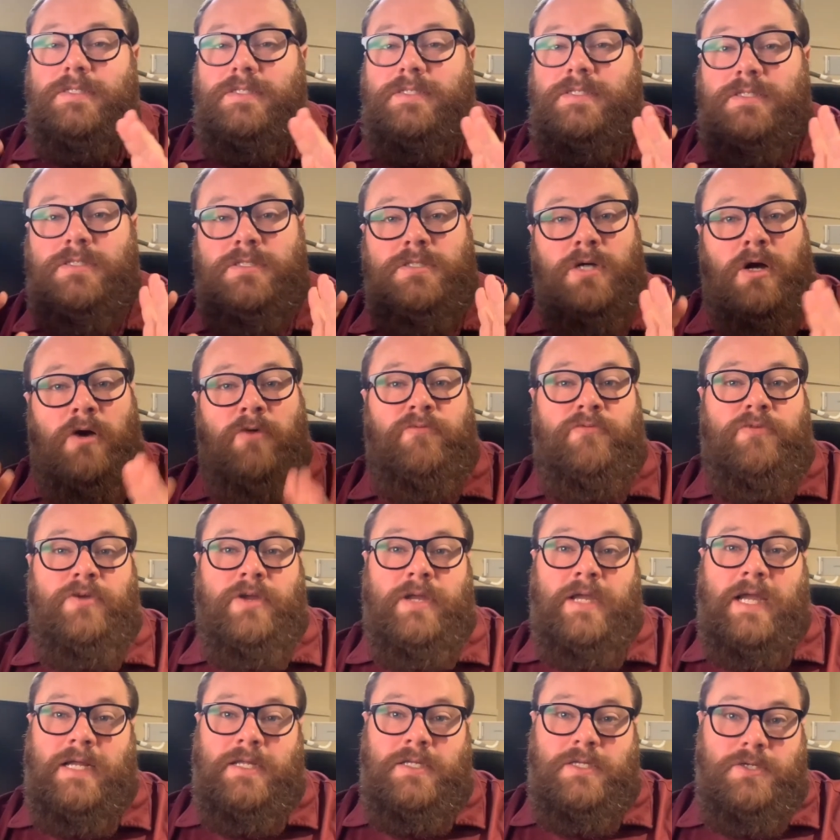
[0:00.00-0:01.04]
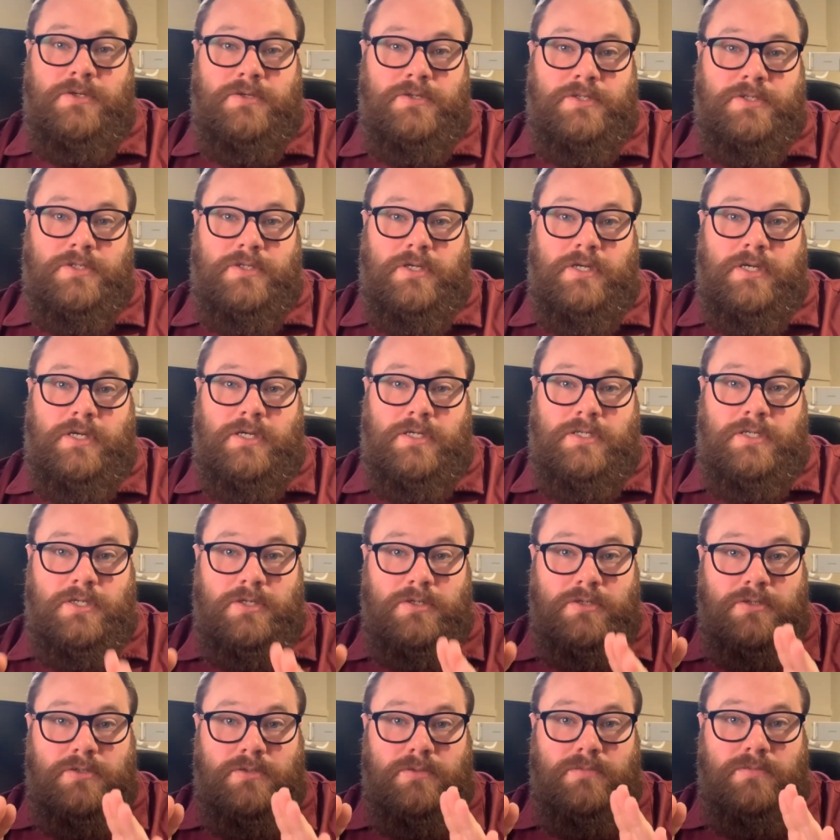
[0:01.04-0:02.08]
Don't forget
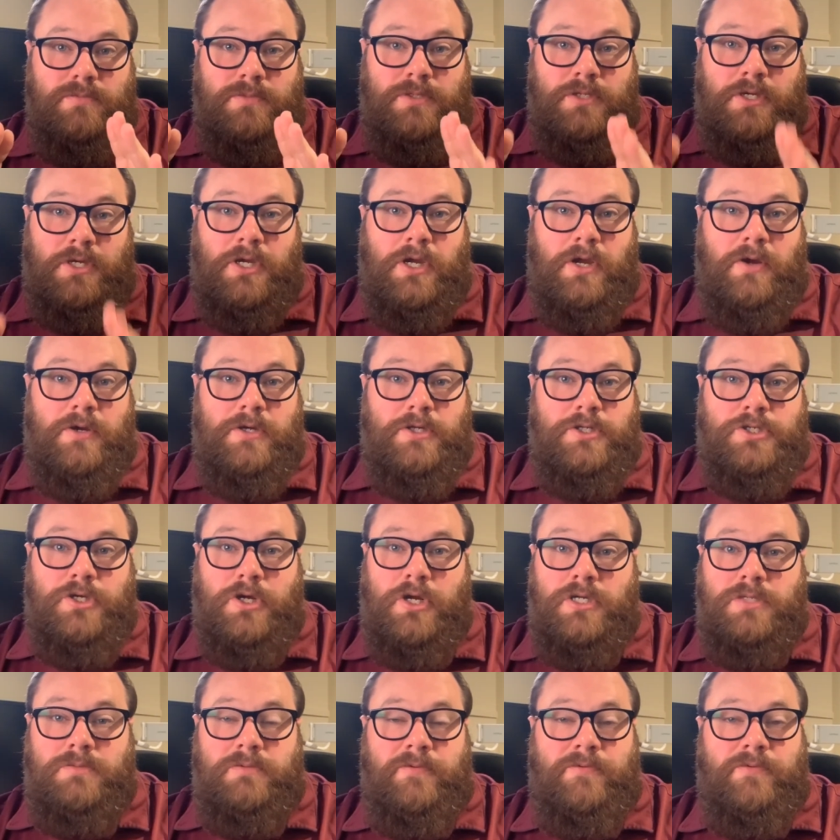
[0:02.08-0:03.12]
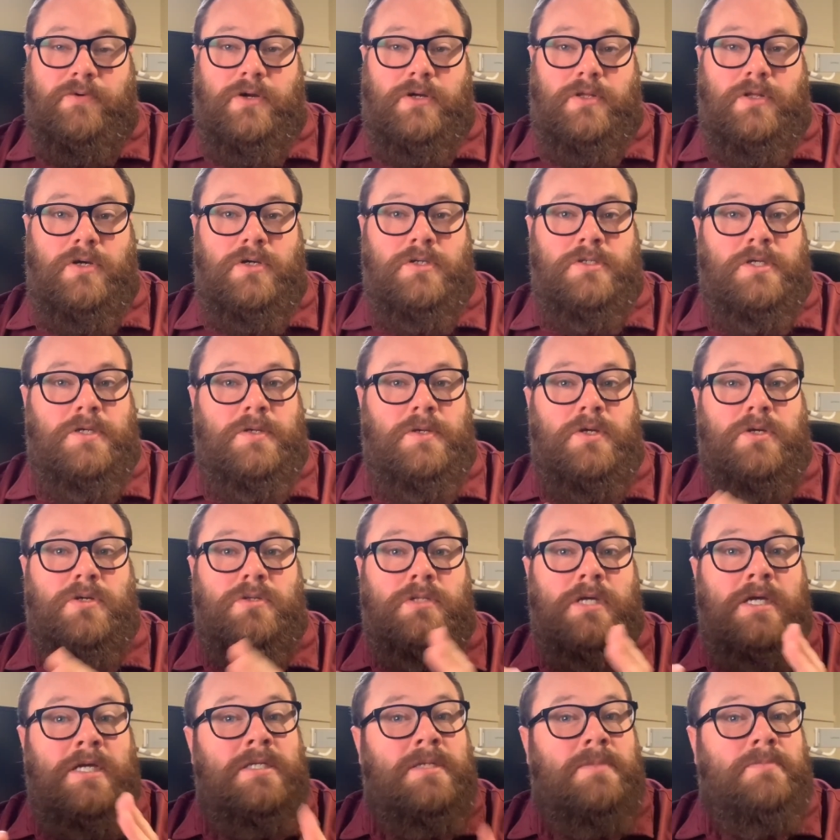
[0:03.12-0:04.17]
to secure insurance before closing. You'll
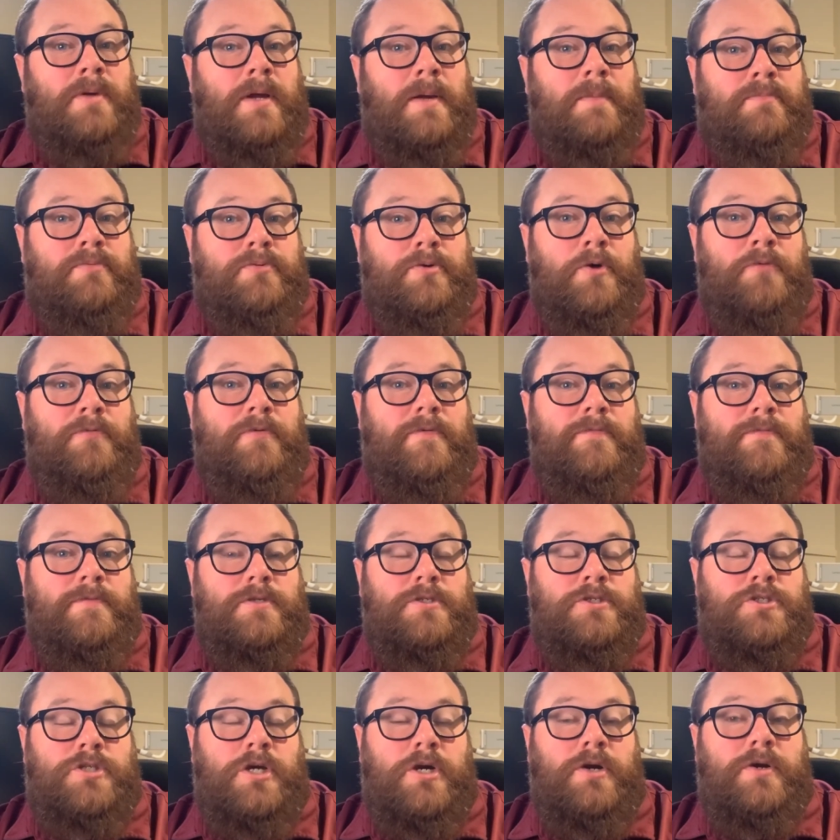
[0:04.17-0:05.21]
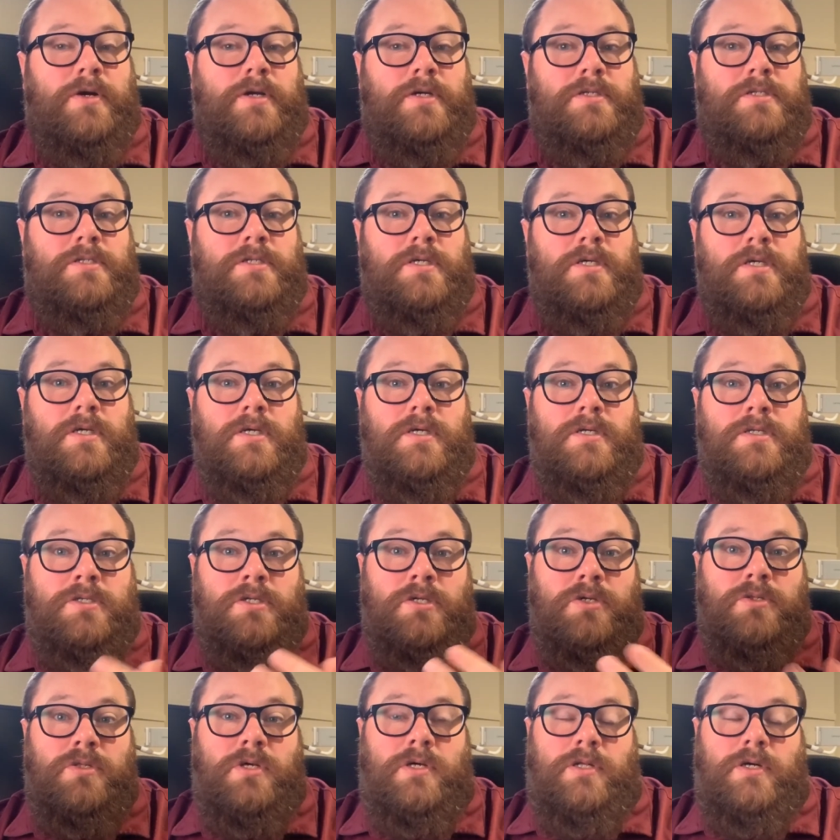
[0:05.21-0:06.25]
need to bring proof of insurance
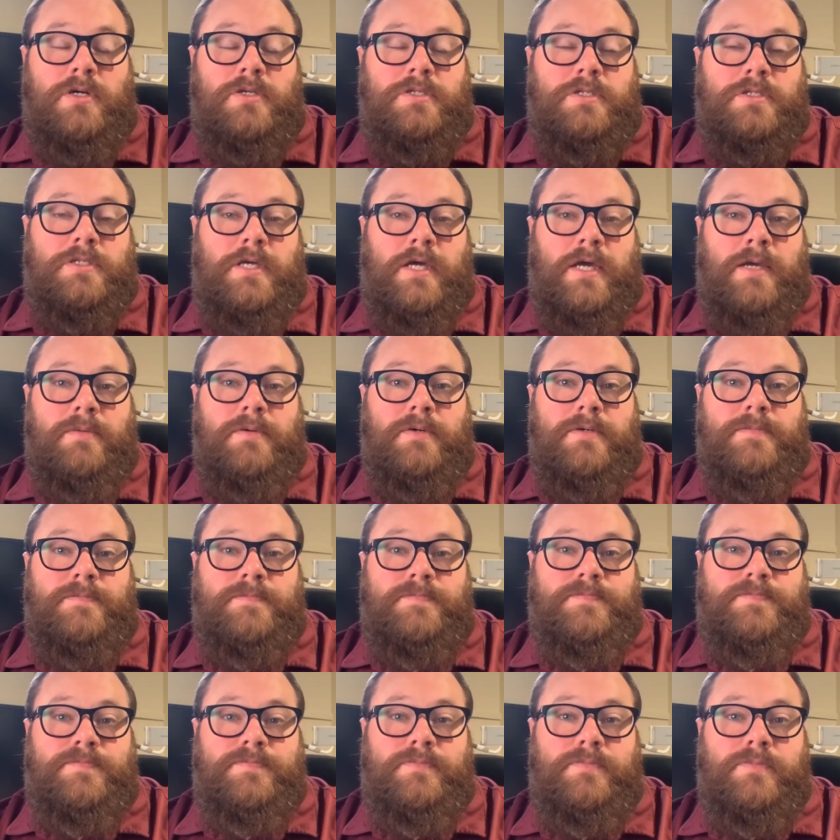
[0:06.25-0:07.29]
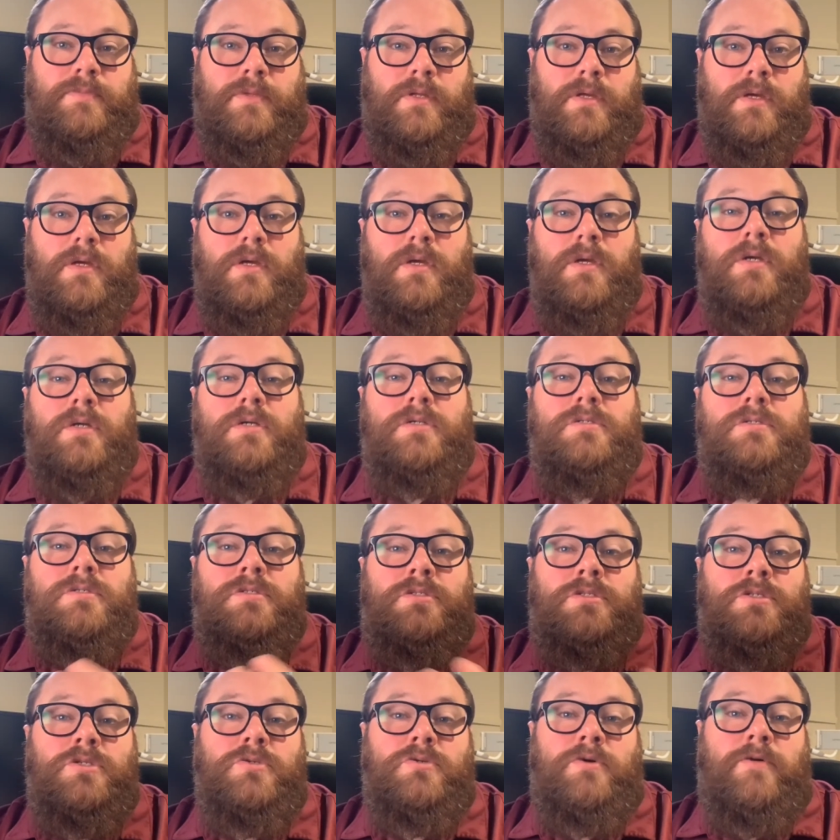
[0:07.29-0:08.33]
to the closing table.
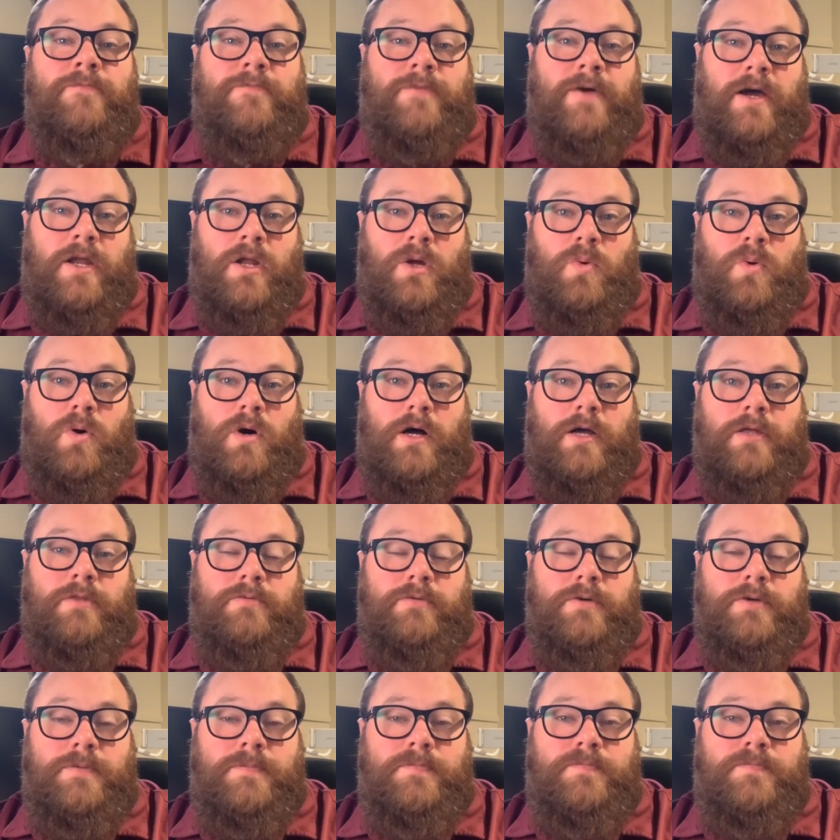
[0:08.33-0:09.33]
Do a final walkthrough.